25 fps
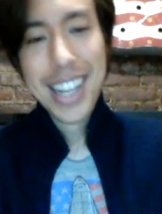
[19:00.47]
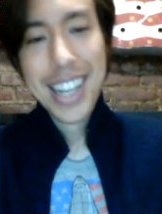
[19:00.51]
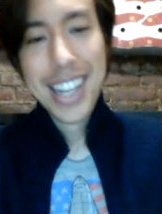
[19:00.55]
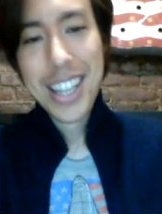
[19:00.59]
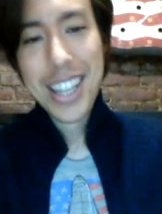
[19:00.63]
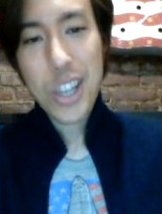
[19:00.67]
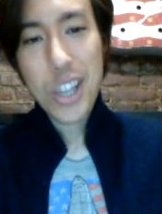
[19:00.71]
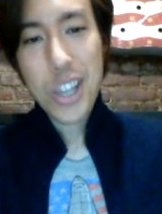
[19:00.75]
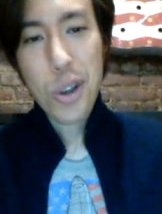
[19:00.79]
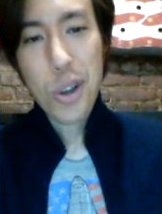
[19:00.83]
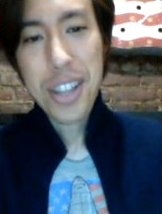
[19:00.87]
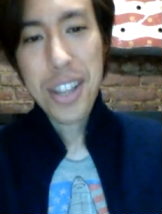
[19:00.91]

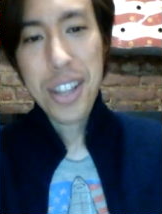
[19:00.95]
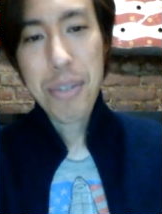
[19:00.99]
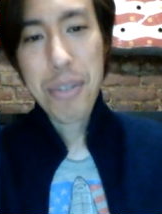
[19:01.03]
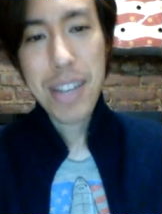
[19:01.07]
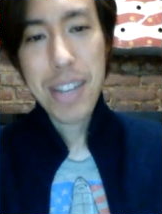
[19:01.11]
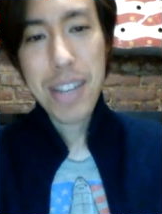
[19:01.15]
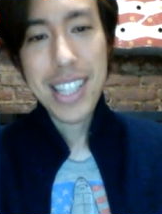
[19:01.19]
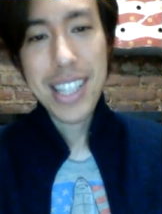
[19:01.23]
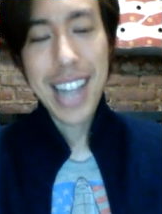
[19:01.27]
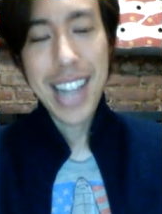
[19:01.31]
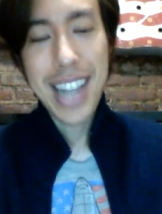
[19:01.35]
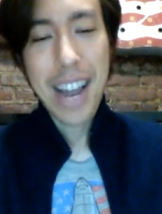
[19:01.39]
The only
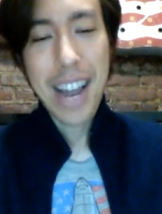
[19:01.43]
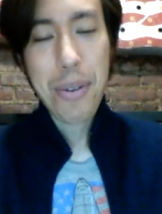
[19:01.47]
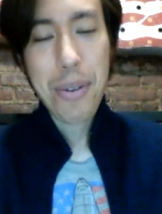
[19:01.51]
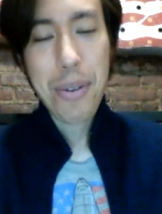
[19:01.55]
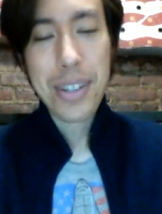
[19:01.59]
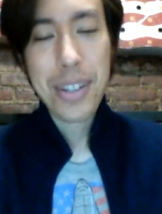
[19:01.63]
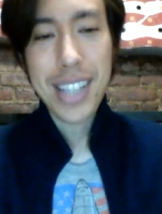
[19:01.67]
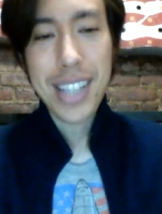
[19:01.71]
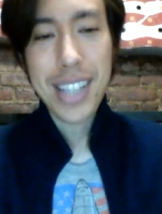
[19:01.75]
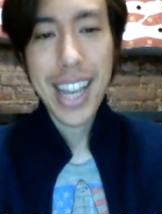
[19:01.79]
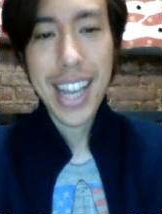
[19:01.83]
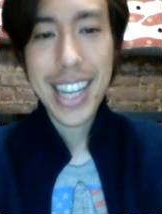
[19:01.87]
reason I
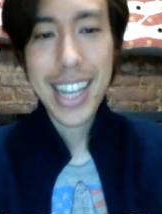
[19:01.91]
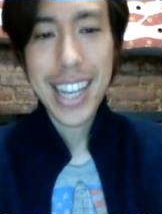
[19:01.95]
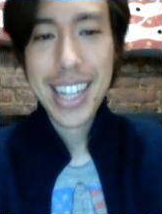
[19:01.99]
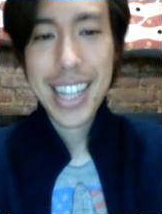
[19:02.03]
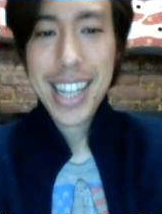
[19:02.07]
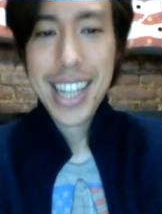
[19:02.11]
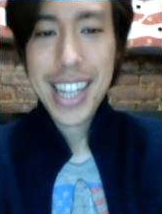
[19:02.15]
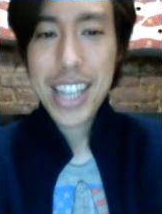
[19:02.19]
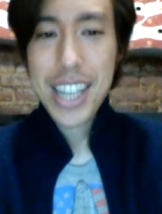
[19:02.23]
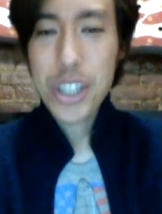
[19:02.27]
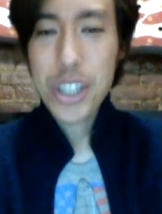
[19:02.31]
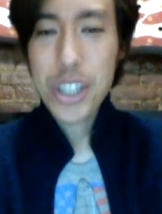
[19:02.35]
was like,
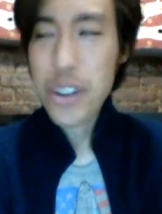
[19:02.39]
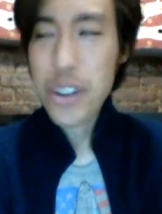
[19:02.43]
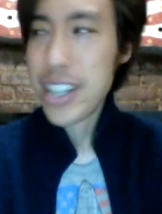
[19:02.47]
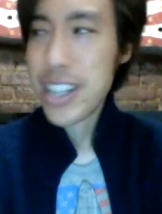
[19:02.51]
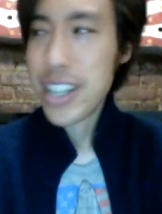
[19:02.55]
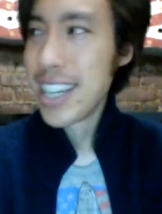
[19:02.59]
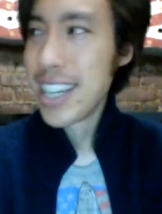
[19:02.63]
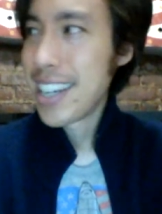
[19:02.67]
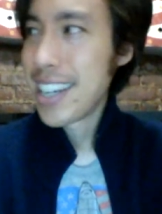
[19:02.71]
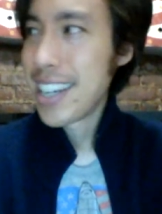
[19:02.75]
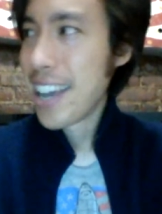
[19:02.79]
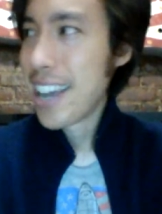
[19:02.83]
is
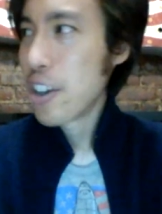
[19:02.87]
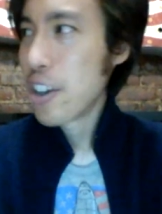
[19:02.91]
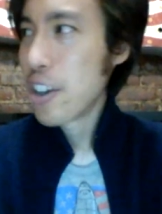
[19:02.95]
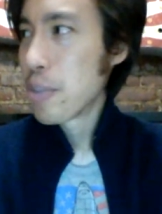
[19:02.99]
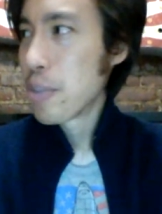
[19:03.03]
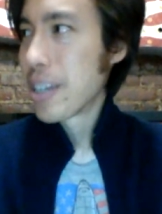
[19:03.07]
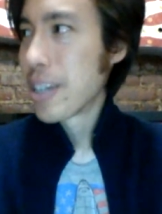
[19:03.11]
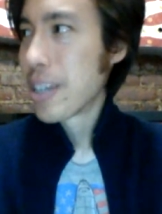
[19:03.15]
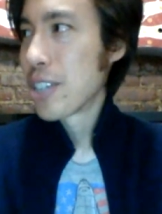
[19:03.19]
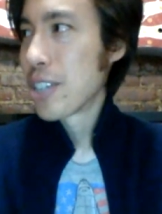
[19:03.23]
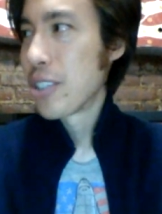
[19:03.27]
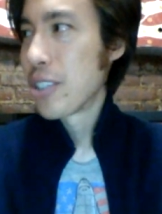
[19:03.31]
Turkey in NATO is
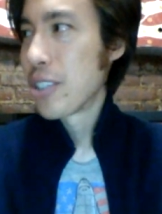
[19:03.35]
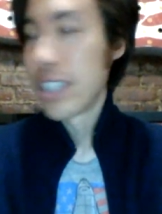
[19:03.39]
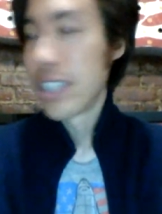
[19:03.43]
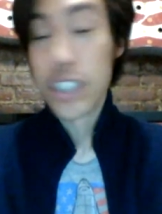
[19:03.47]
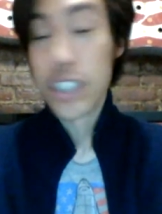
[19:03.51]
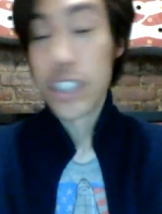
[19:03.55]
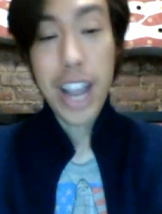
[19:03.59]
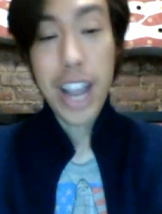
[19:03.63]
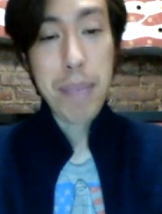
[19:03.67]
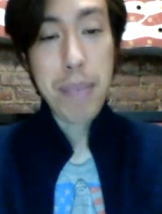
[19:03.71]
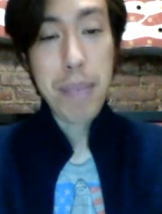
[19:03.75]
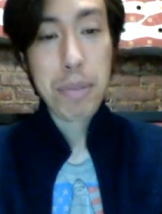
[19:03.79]
because there's a
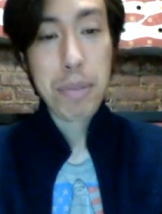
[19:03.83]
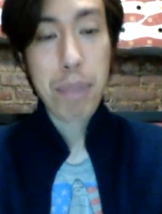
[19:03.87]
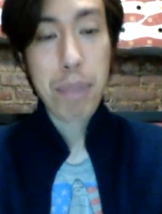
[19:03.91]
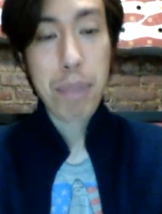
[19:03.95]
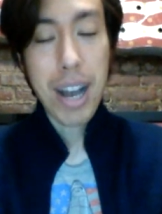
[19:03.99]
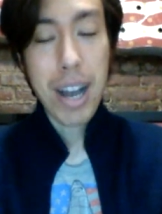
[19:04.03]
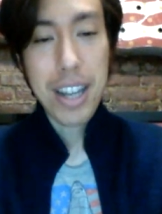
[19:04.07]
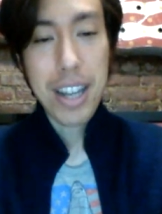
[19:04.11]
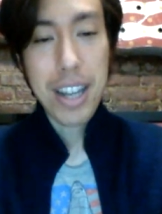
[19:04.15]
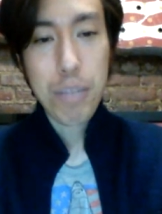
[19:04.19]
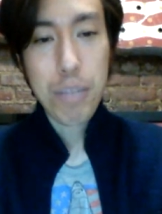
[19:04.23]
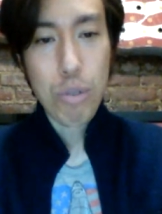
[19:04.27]
James
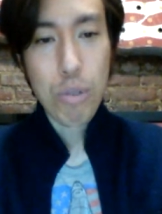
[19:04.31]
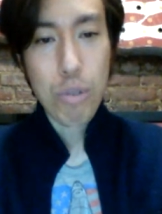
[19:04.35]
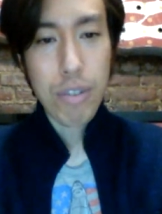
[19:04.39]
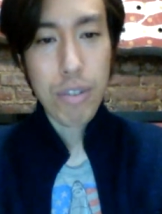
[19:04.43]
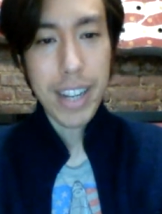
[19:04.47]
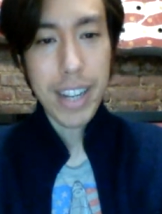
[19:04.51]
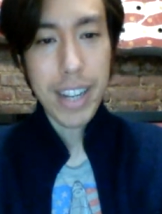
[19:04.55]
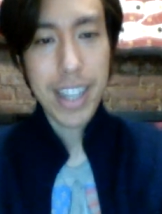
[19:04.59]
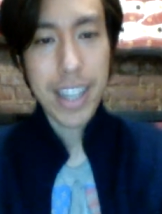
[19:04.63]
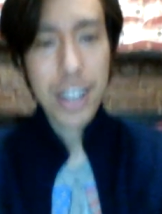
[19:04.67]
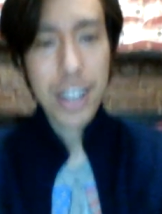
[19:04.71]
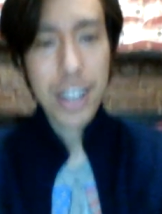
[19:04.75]
Bond
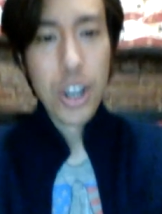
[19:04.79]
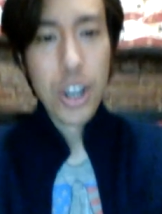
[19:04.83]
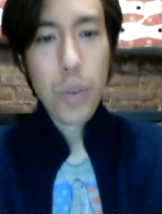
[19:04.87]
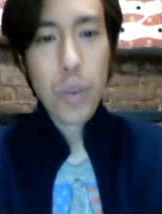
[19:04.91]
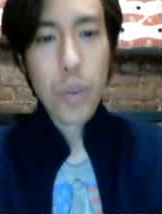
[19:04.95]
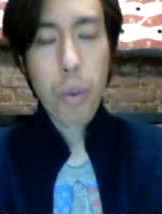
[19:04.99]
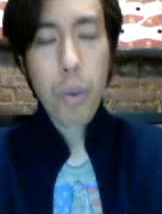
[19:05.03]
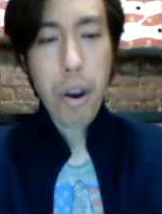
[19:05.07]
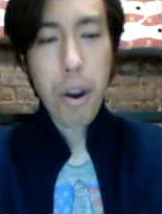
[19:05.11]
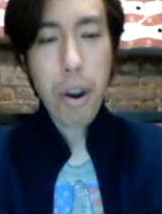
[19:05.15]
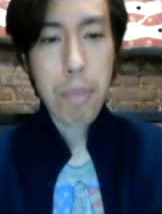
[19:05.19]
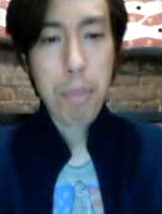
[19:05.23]
movie
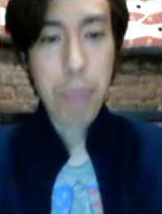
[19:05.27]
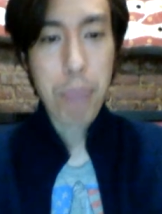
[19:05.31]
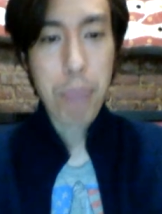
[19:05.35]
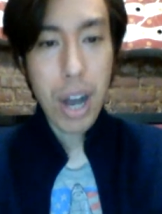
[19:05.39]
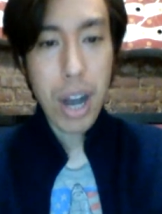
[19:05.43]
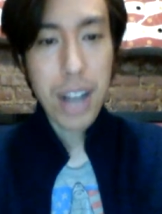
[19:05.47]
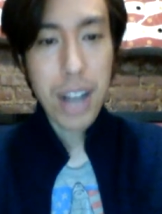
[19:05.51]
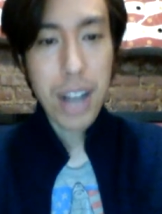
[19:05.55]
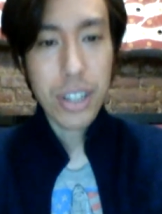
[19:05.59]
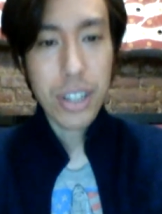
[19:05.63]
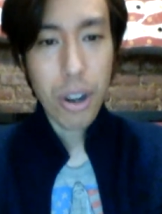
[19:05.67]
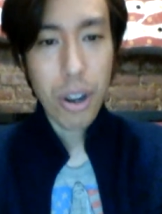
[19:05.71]
where
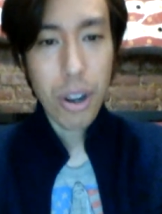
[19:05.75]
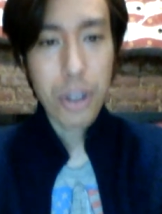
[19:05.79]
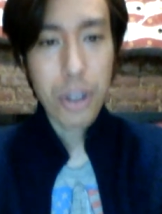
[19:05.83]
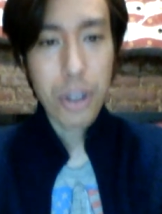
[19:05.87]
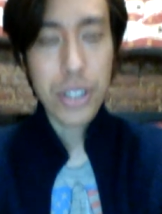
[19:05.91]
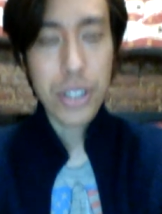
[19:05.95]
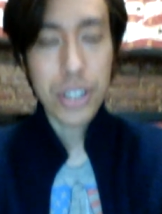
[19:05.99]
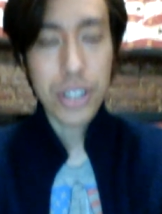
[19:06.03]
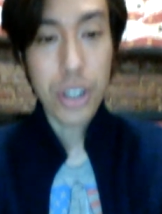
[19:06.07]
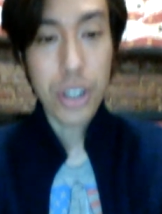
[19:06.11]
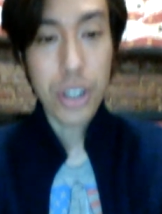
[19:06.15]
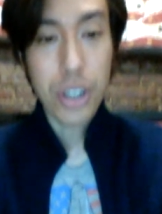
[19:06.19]
Bond
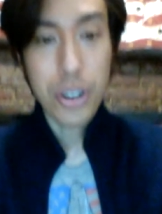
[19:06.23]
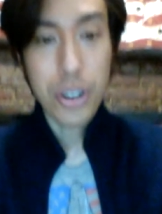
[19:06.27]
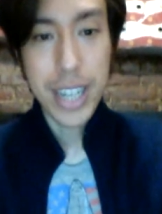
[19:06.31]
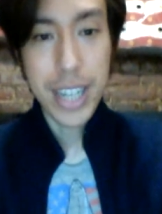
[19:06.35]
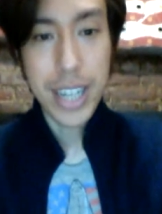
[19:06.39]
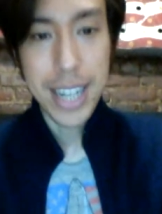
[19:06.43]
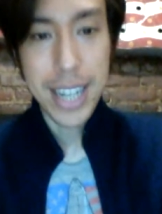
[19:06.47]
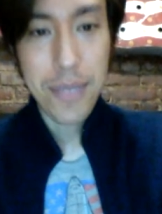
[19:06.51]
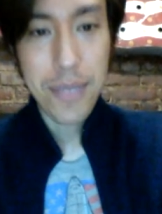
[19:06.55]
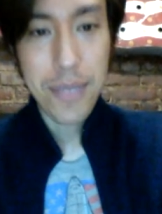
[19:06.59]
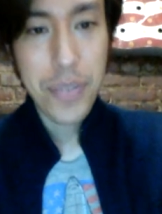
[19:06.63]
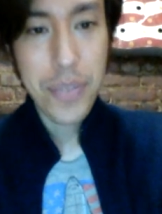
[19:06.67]
goes to
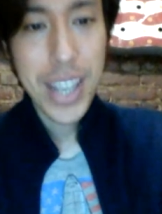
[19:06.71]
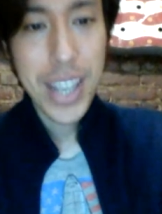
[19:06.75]
Turkey.